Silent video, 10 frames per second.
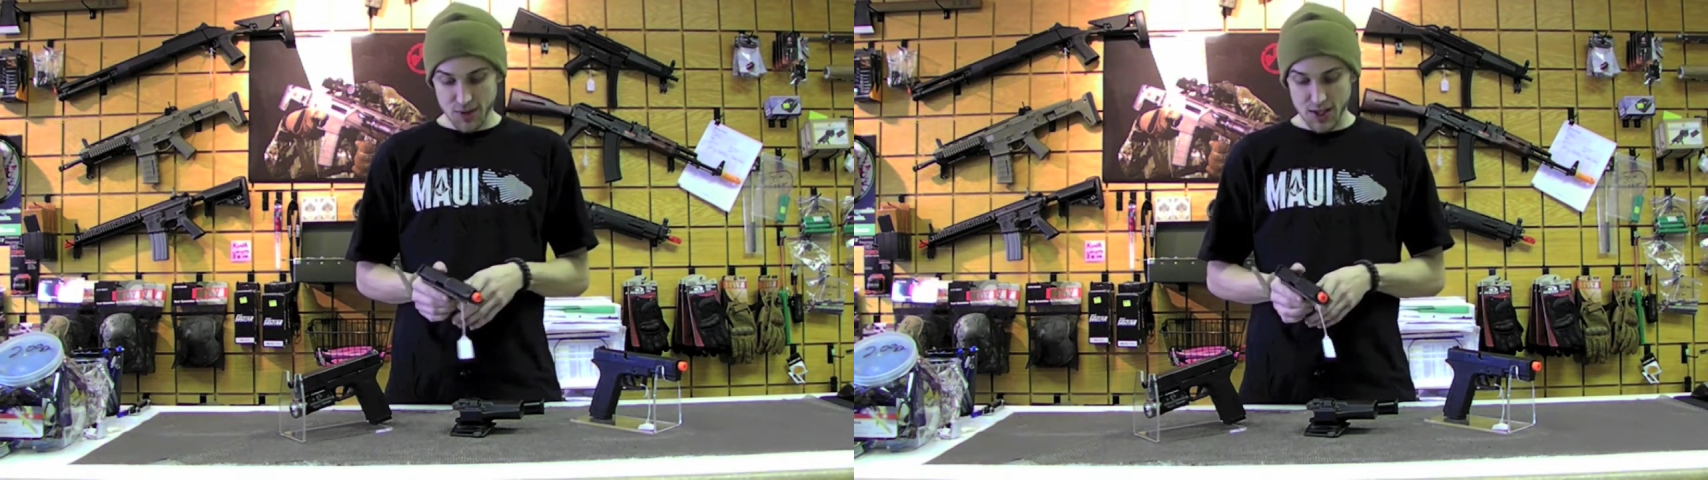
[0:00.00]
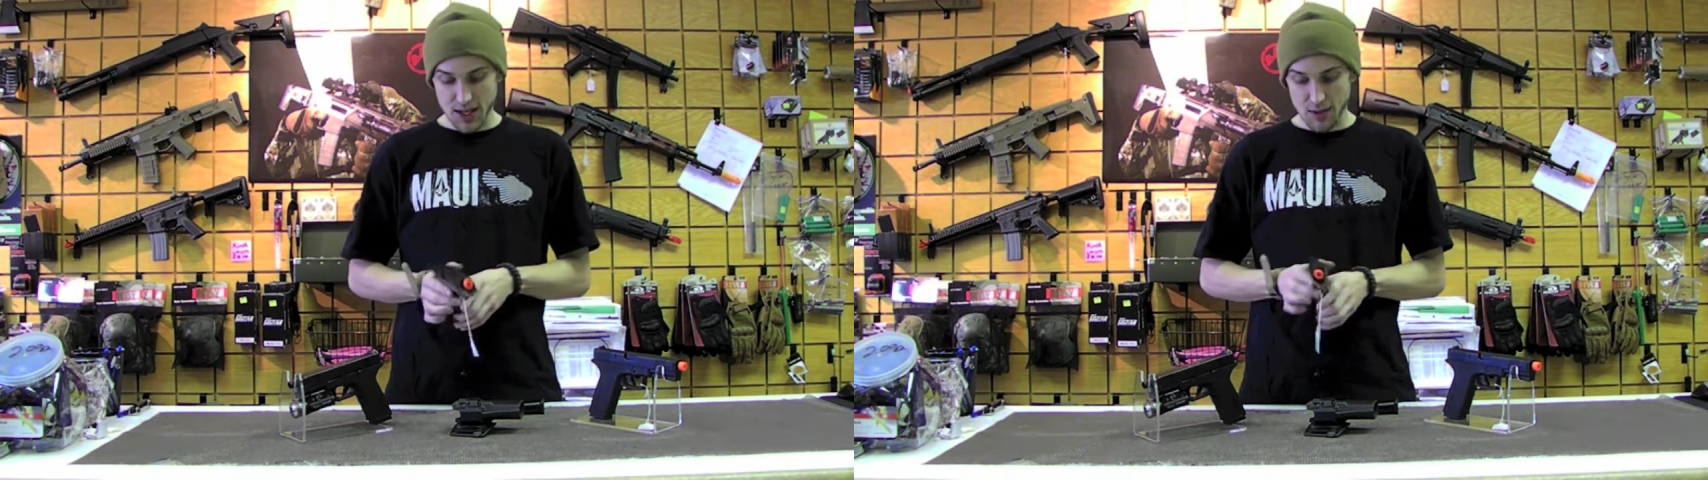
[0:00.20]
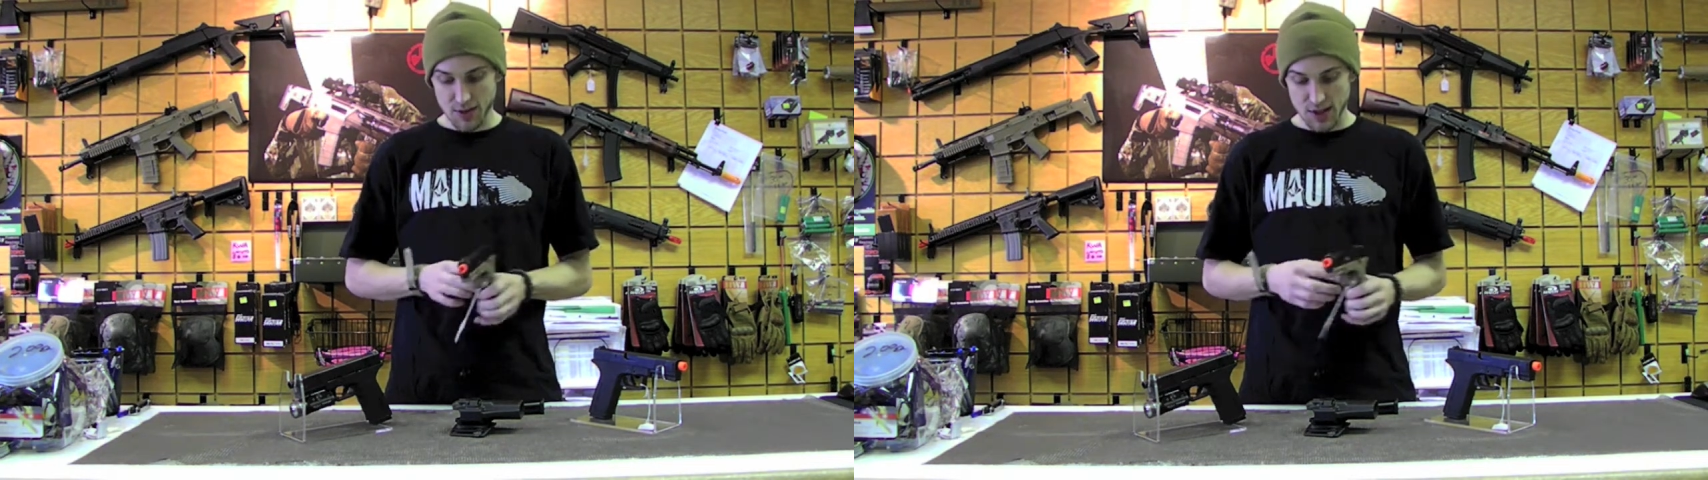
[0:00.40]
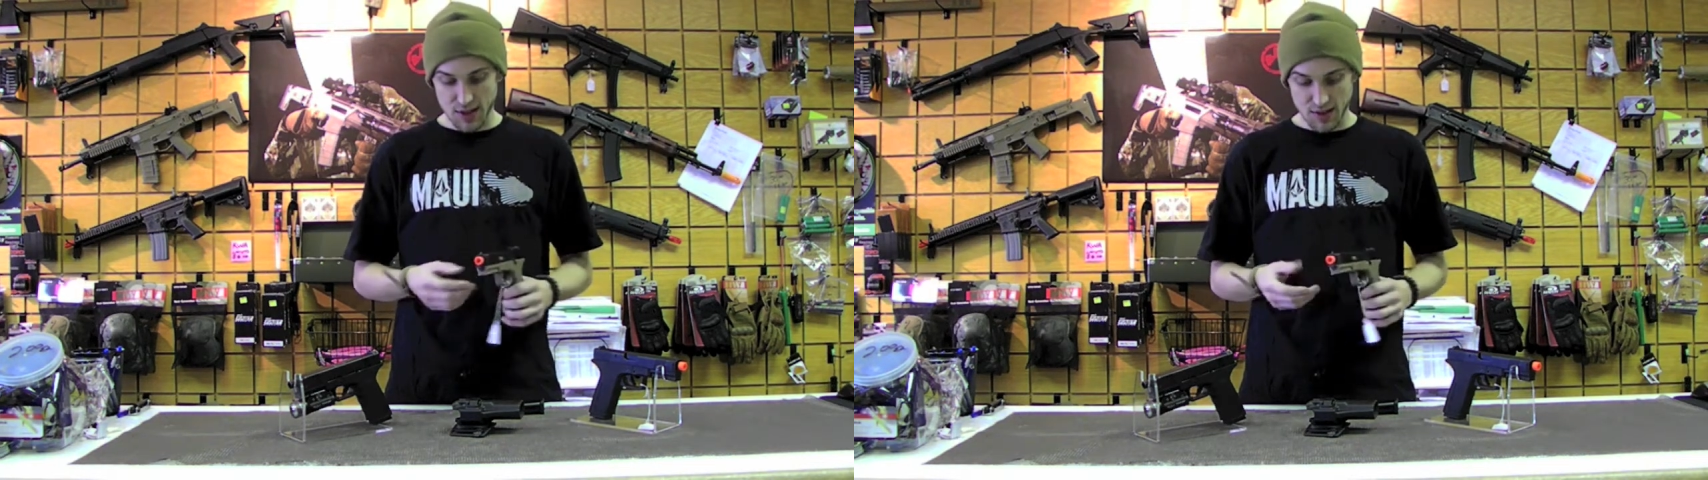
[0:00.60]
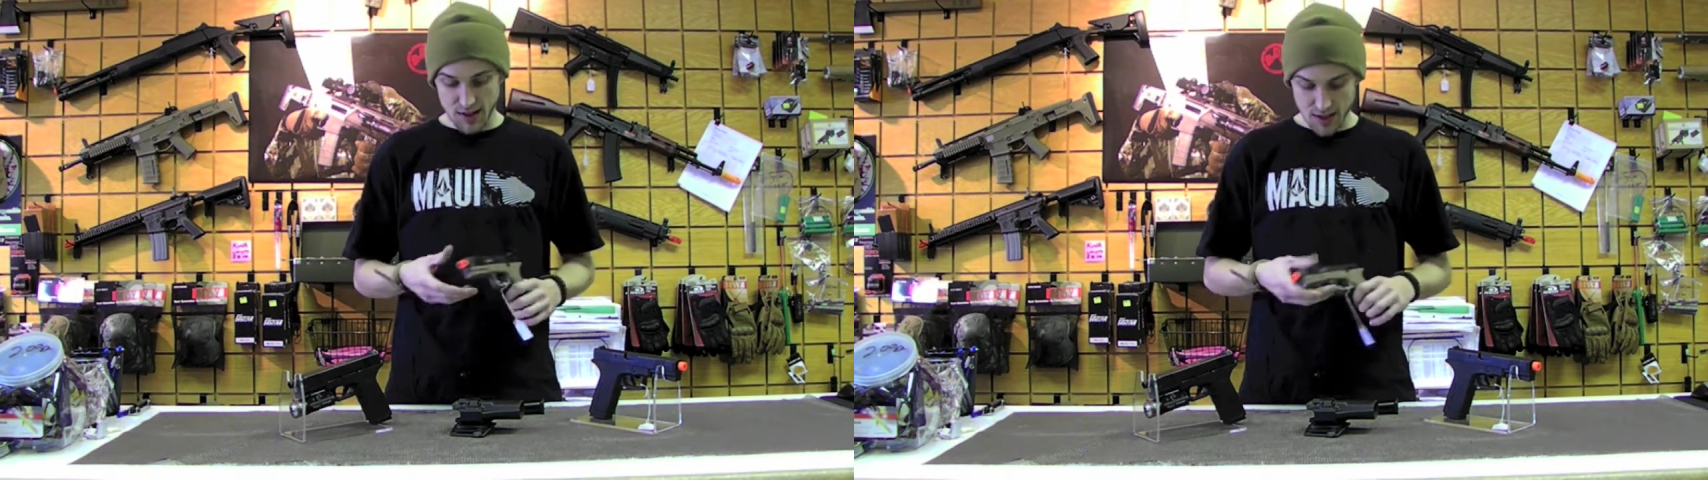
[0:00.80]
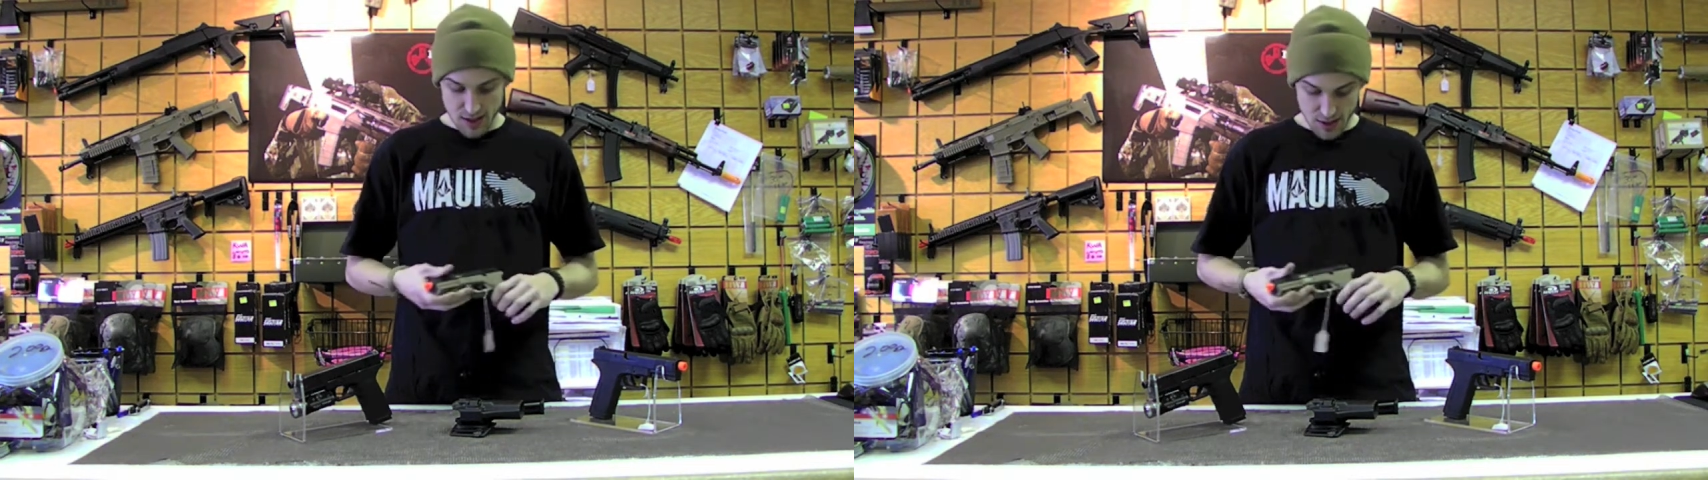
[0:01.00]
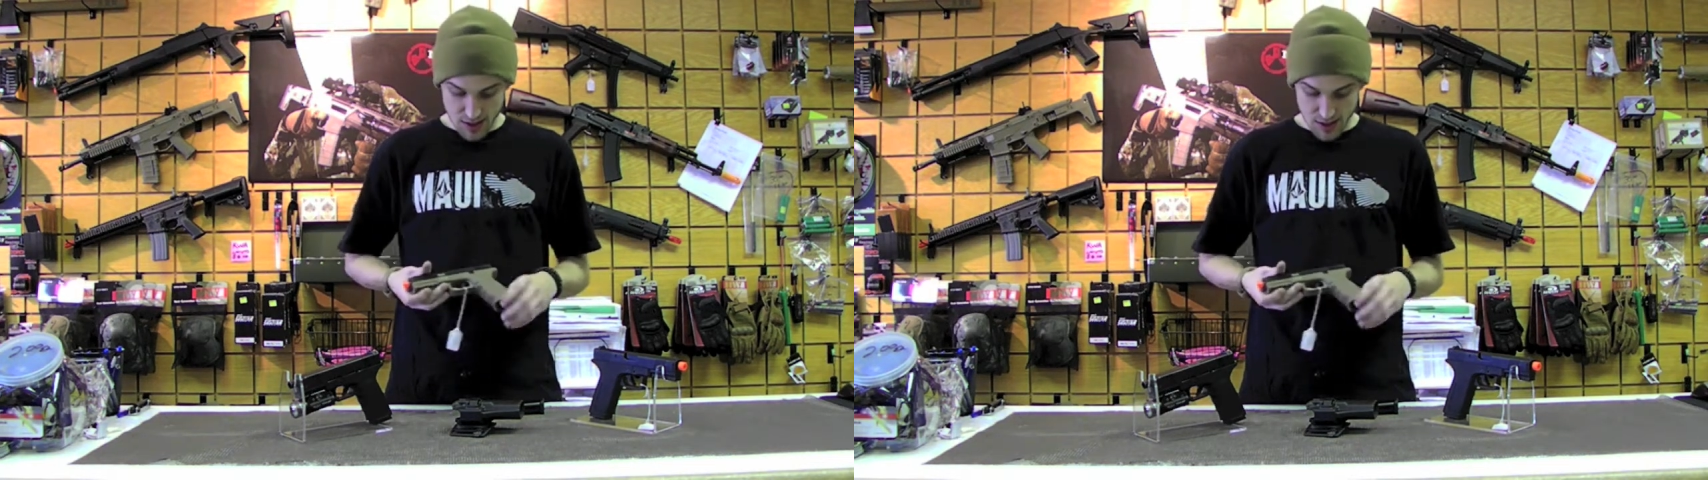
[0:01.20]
check out these uh,